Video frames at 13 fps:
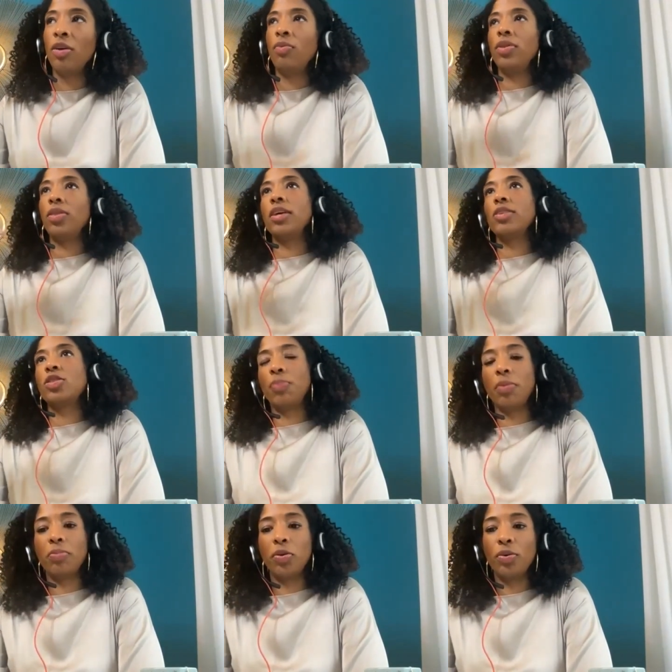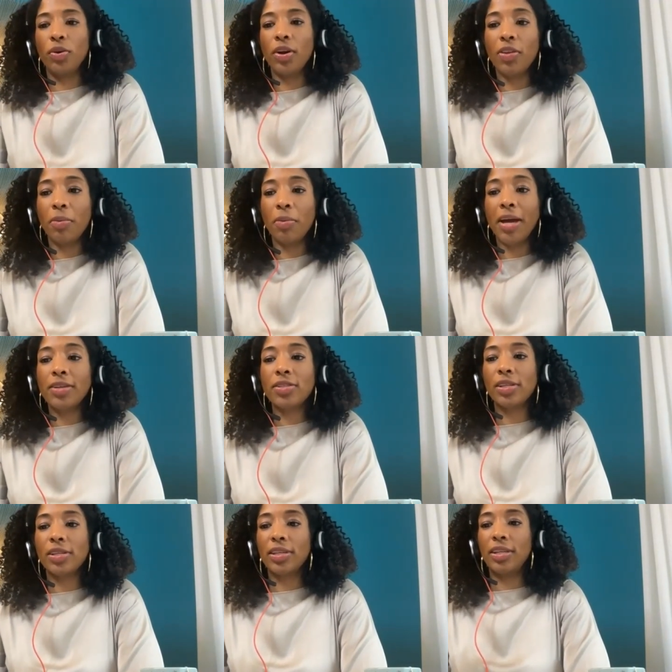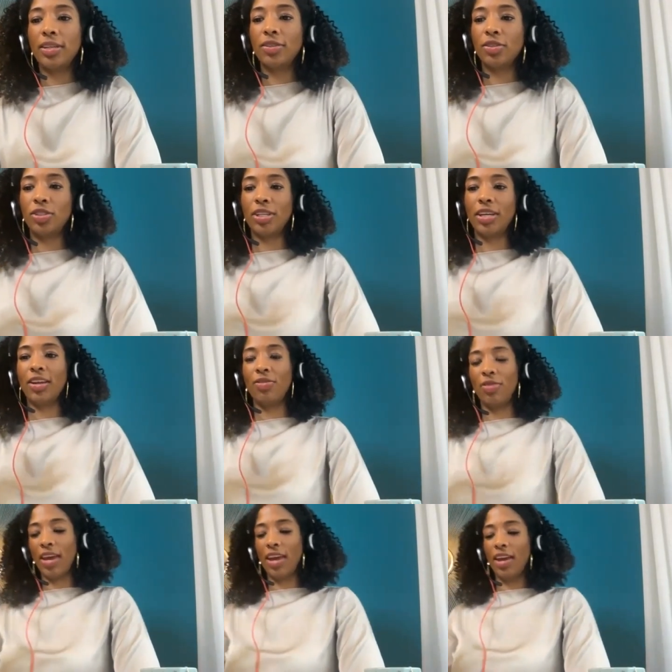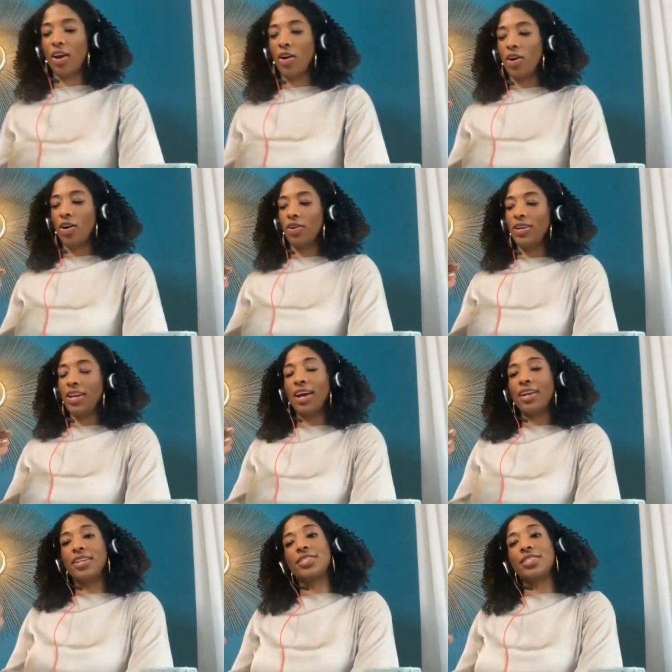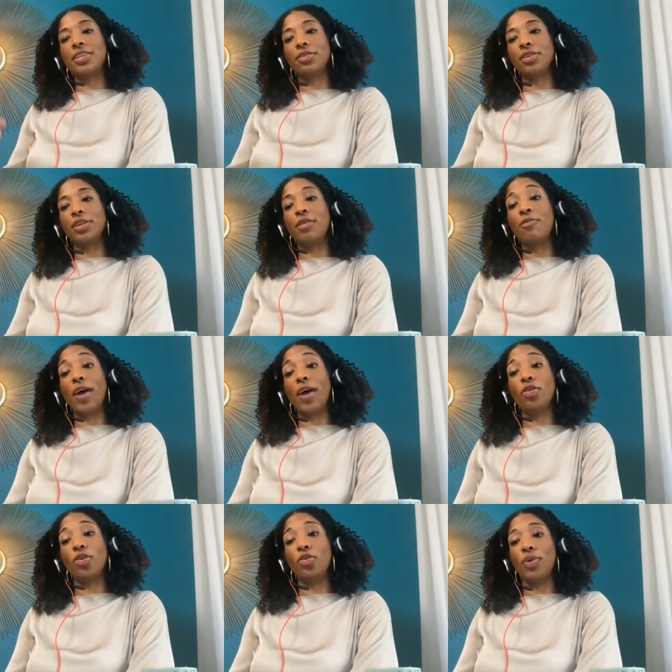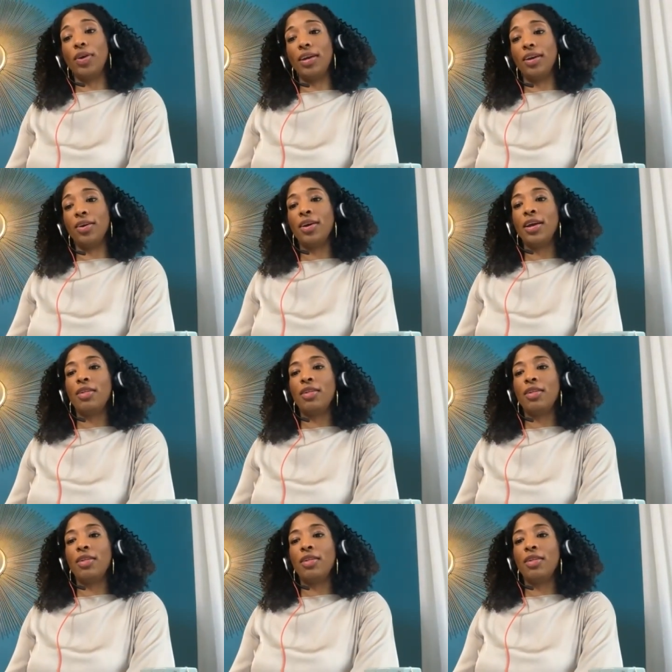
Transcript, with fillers: with lots of people who are in their masculine energy and they are not necessarily valuing